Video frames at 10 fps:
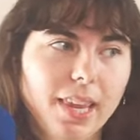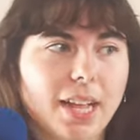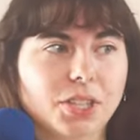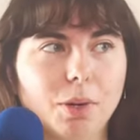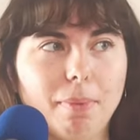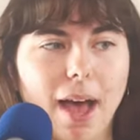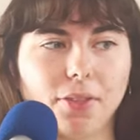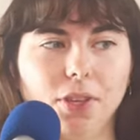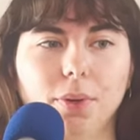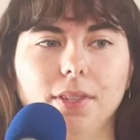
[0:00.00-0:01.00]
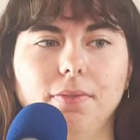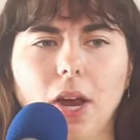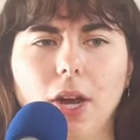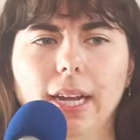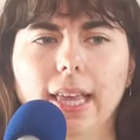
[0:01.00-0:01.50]
And so Matthew is
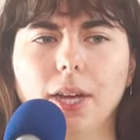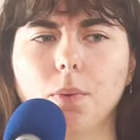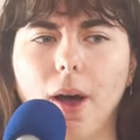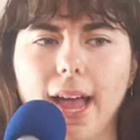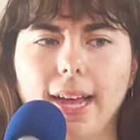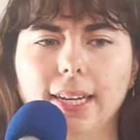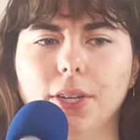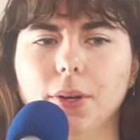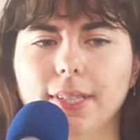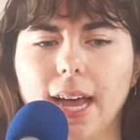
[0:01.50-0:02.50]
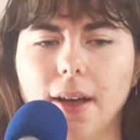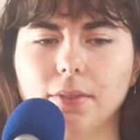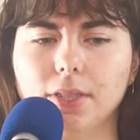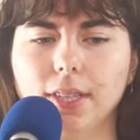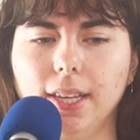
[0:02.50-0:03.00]
very like quiet. He goes
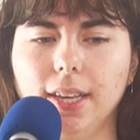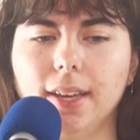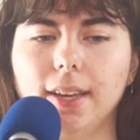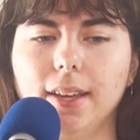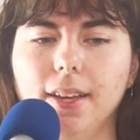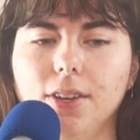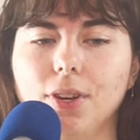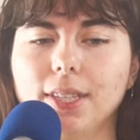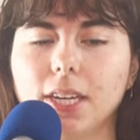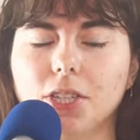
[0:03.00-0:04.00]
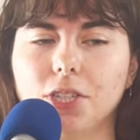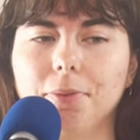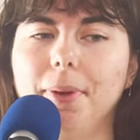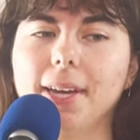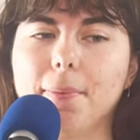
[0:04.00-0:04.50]
down to the train station to
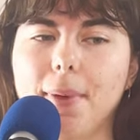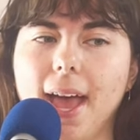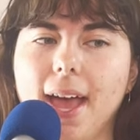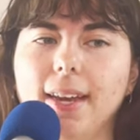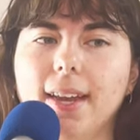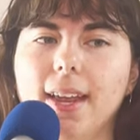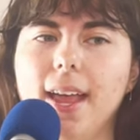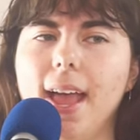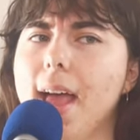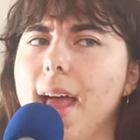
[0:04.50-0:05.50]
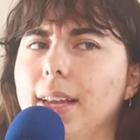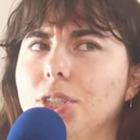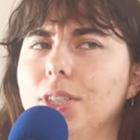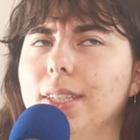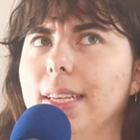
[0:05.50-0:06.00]
pick up Anne. And
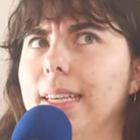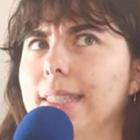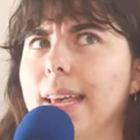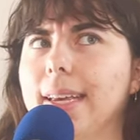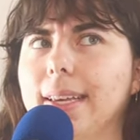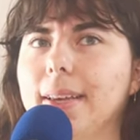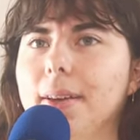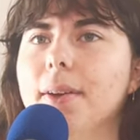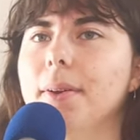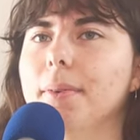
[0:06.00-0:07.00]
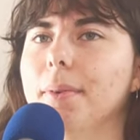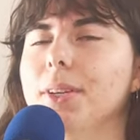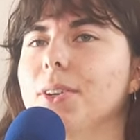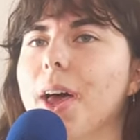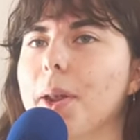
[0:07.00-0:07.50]
he's like, well,
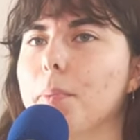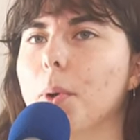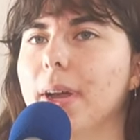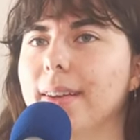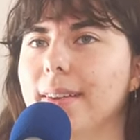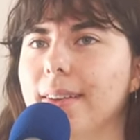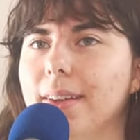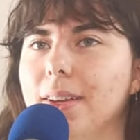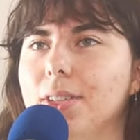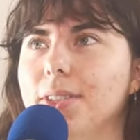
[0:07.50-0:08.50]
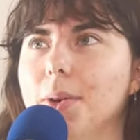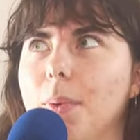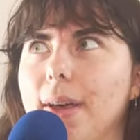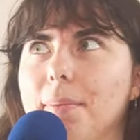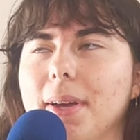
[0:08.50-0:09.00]
you're not a boy. So
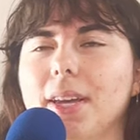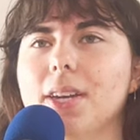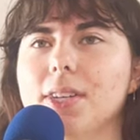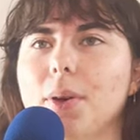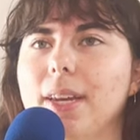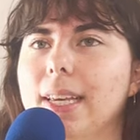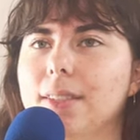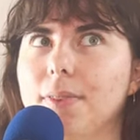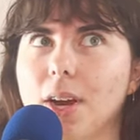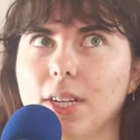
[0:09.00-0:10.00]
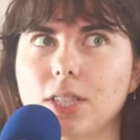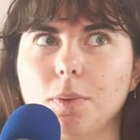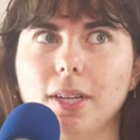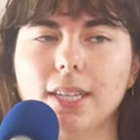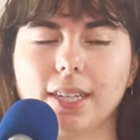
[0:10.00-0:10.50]
what am I going to do? And he's very
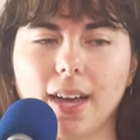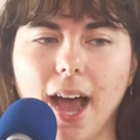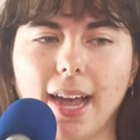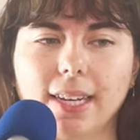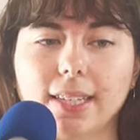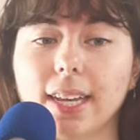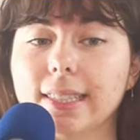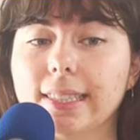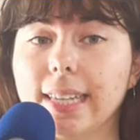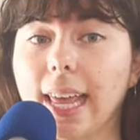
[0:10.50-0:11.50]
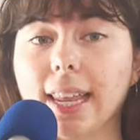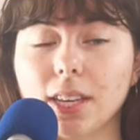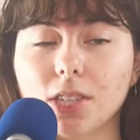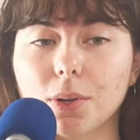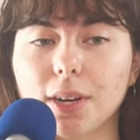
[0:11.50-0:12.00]
sweet and kind and doesn't say
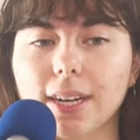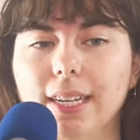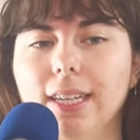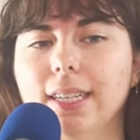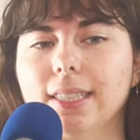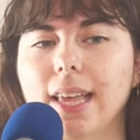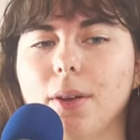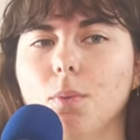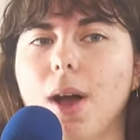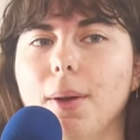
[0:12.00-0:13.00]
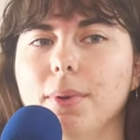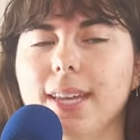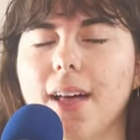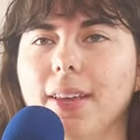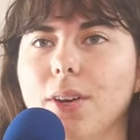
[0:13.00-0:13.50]
anything to her. He's like, why would
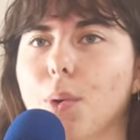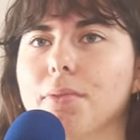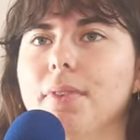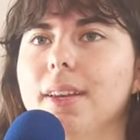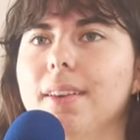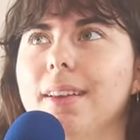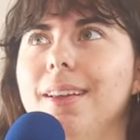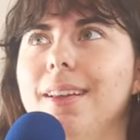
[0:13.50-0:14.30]
telling an orphan